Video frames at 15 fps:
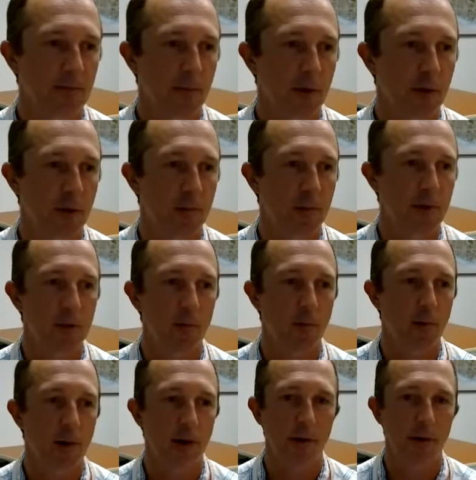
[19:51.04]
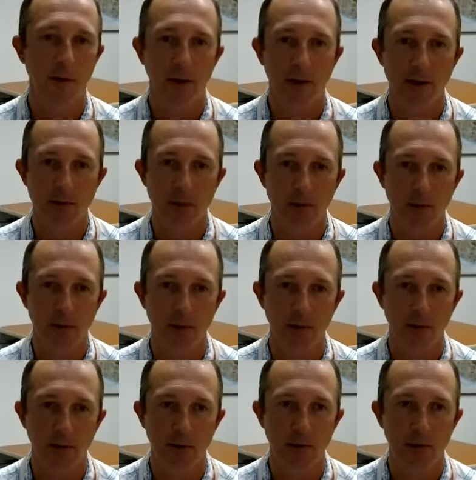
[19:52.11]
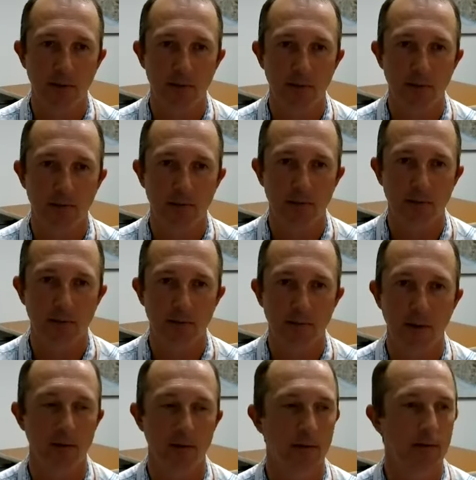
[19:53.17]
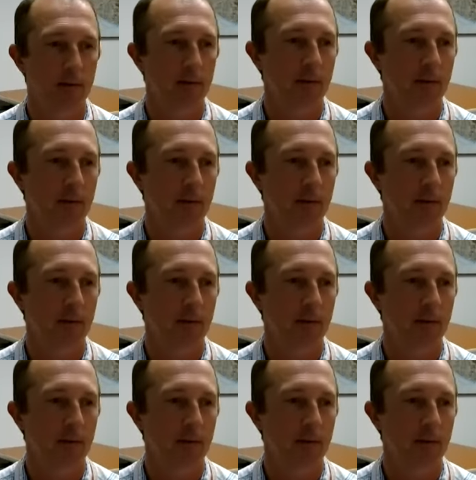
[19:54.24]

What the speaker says: Should be some water lines within there. No.